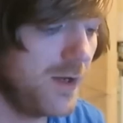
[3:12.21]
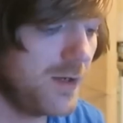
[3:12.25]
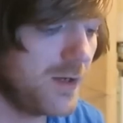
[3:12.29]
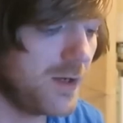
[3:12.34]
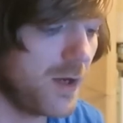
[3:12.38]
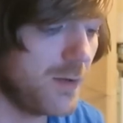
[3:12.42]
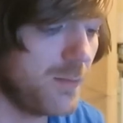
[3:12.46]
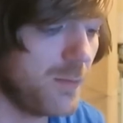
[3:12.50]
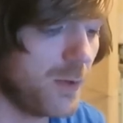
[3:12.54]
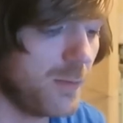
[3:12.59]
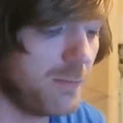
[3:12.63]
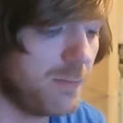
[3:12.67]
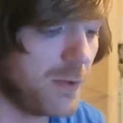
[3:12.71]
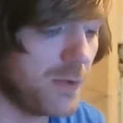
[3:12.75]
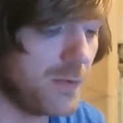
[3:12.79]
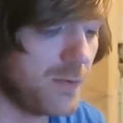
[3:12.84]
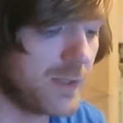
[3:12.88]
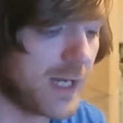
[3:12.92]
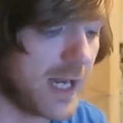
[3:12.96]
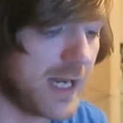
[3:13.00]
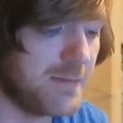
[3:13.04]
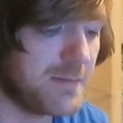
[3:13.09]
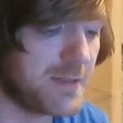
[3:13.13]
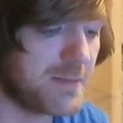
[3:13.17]
No more
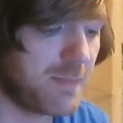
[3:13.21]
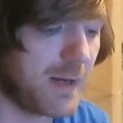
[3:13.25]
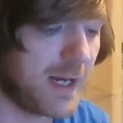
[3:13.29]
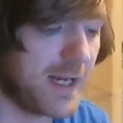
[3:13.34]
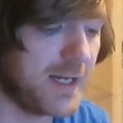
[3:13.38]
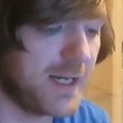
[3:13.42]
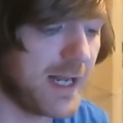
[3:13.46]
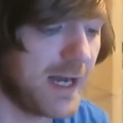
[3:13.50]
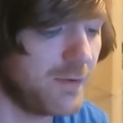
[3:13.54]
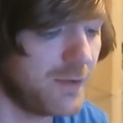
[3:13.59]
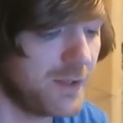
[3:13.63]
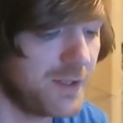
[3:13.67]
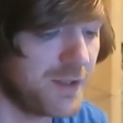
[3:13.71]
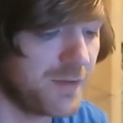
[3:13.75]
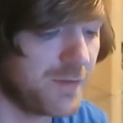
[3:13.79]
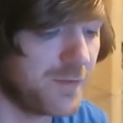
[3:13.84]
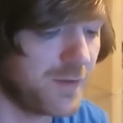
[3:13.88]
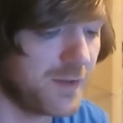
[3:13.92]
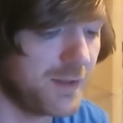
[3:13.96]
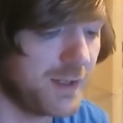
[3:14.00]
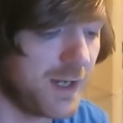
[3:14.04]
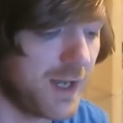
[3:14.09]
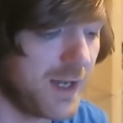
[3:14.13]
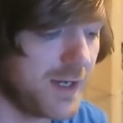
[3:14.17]
ball games played out under
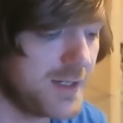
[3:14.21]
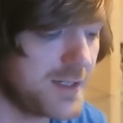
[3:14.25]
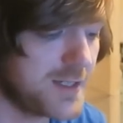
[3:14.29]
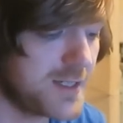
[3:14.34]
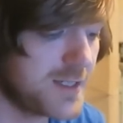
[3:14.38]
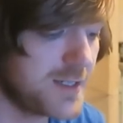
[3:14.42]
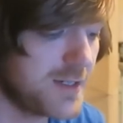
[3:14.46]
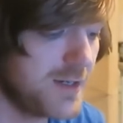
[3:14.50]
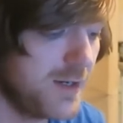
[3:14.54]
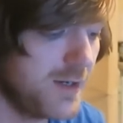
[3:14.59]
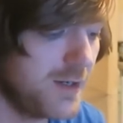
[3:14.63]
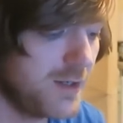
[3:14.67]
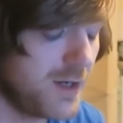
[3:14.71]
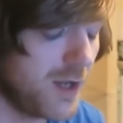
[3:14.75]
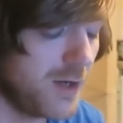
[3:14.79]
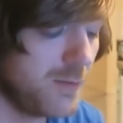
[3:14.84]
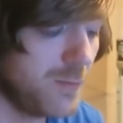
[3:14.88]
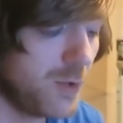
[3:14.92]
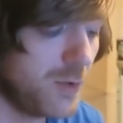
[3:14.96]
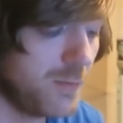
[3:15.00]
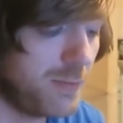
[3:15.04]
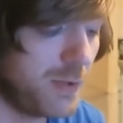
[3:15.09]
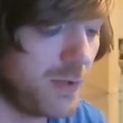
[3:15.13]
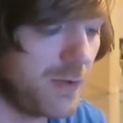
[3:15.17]
floodlights. No
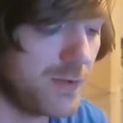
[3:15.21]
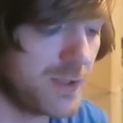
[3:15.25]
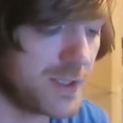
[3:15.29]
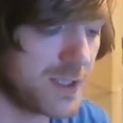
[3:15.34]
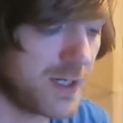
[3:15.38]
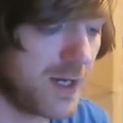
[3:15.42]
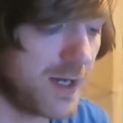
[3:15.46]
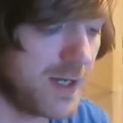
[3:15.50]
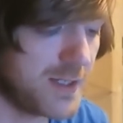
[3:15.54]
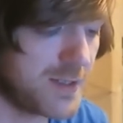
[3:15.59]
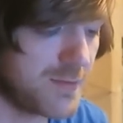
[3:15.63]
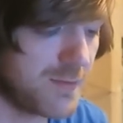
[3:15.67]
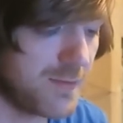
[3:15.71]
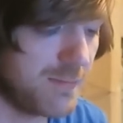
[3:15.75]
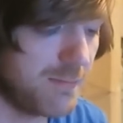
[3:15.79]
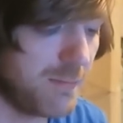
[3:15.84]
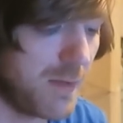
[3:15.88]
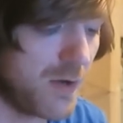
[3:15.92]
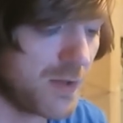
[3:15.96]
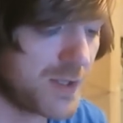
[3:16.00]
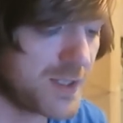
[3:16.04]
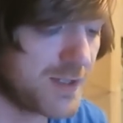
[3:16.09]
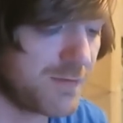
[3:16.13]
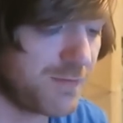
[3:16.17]
more porch lights with
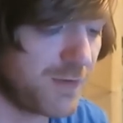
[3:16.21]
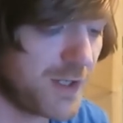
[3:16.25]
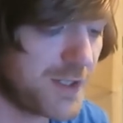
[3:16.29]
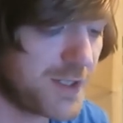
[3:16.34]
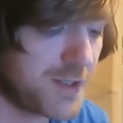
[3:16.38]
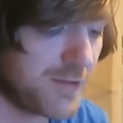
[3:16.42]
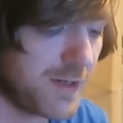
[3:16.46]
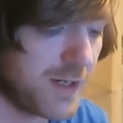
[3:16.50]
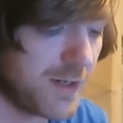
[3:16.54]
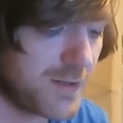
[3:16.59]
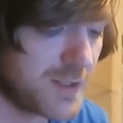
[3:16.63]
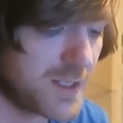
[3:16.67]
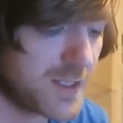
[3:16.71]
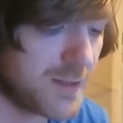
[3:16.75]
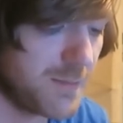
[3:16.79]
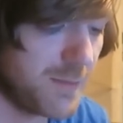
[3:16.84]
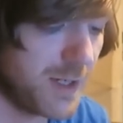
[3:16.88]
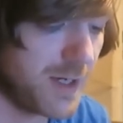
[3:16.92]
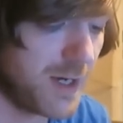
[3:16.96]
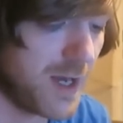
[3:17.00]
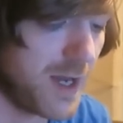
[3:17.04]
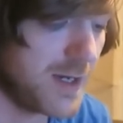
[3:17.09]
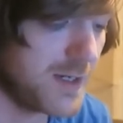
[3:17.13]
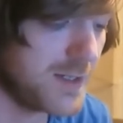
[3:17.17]
moths fluttering on
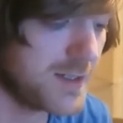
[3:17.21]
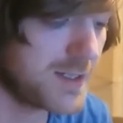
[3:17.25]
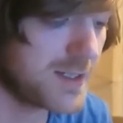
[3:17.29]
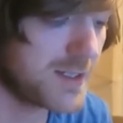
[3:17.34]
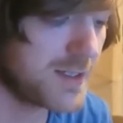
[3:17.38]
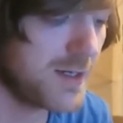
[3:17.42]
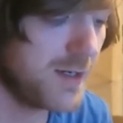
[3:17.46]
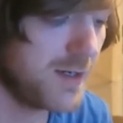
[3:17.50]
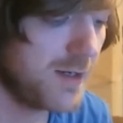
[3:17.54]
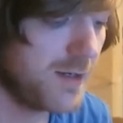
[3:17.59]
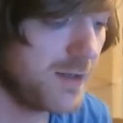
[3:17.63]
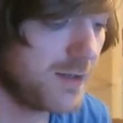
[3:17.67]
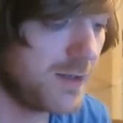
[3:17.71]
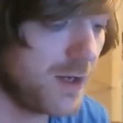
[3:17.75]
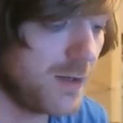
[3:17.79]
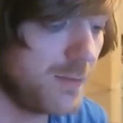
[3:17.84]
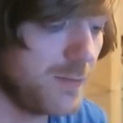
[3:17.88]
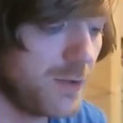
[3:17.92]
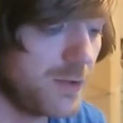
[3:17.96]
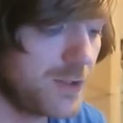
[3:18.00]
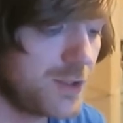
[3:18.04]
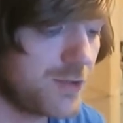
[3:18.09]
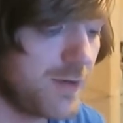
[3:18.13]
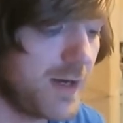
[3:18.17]
summer nights. No
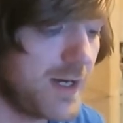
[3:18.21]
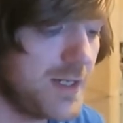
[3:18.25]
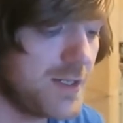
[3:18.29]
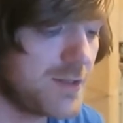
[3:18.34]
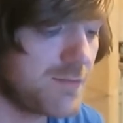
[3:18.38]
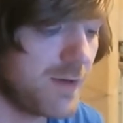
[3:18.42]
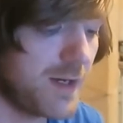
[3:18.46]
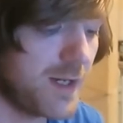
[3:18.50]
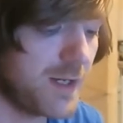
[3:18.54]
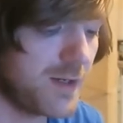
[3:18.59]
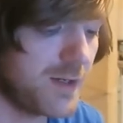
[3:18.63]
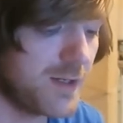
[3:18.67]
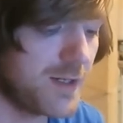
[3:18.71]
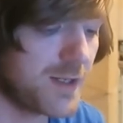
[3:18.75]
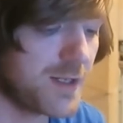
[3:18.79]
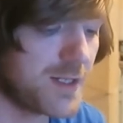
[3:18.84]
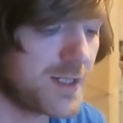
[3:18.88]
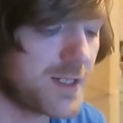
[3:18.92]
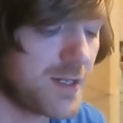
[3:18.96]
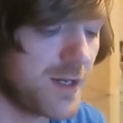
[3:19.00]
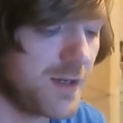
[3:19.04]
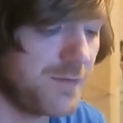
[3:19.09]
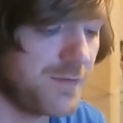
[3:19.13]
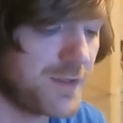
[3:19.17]
more trains running under the
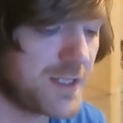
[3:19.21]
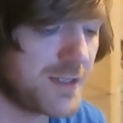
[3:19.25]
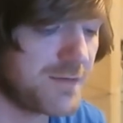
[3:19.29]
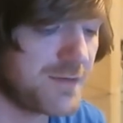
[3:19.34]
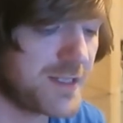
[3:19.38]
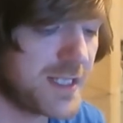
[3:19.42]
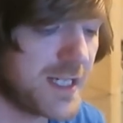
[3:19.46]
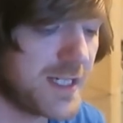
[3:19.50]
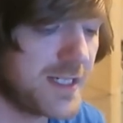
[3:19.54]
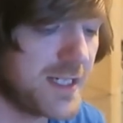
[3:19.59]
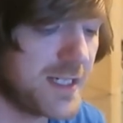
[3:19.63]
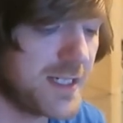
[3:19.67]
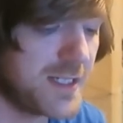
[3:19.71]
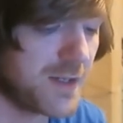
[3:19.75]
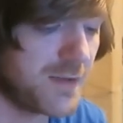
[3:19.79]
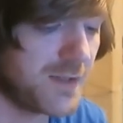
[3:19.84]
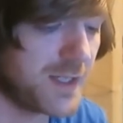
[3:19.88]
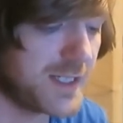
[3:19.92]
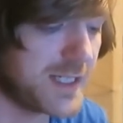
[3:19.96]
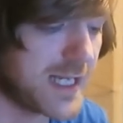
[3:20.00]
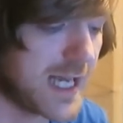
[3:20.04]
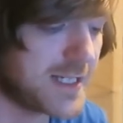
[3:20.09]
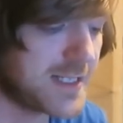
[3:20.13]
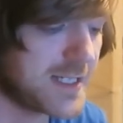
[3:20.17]
surface of cities on
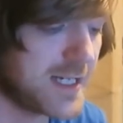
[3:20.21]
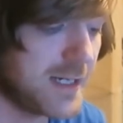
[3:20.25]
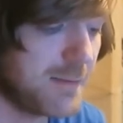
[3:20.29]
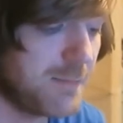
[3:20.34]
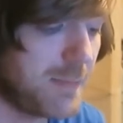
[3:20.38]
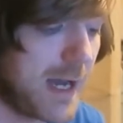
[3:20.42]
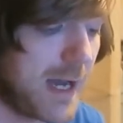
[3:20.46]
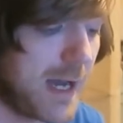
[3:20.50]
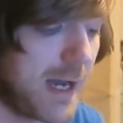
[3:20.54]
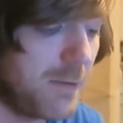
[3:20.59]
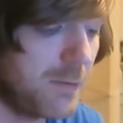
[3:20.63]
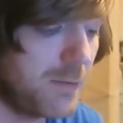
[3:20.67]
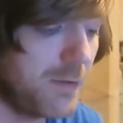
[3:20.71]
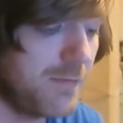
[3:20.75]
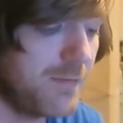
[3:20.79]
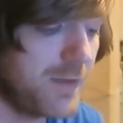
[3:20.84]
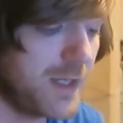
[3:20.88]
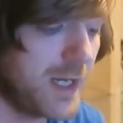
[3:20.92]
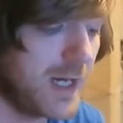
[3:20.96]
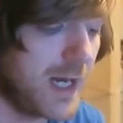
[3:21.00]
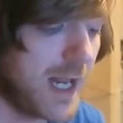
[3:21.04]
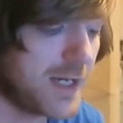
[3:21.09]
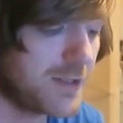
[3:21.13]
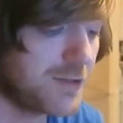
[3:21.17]
the dazzling power of the
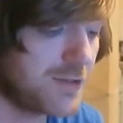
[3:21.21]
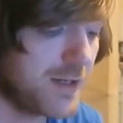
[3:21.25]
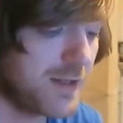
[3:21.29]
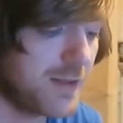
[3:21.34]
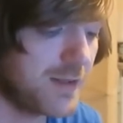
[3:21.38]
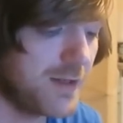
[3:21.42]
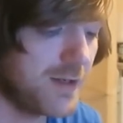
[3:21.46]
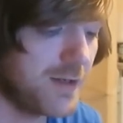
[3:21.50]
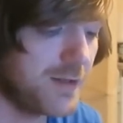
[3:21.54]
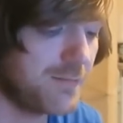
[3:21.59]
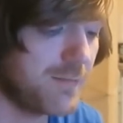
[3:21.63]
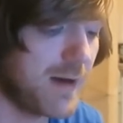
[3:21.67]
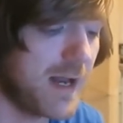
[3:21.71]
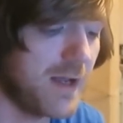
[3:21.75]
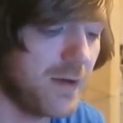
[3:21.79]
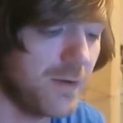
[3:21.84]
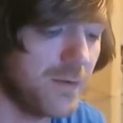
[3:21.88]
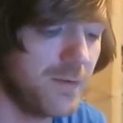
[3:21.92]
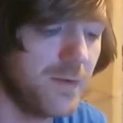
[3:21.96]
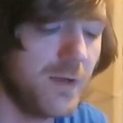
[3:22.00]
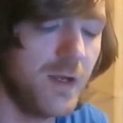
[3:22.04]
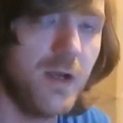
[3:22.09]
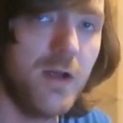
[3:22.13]
electric third rail.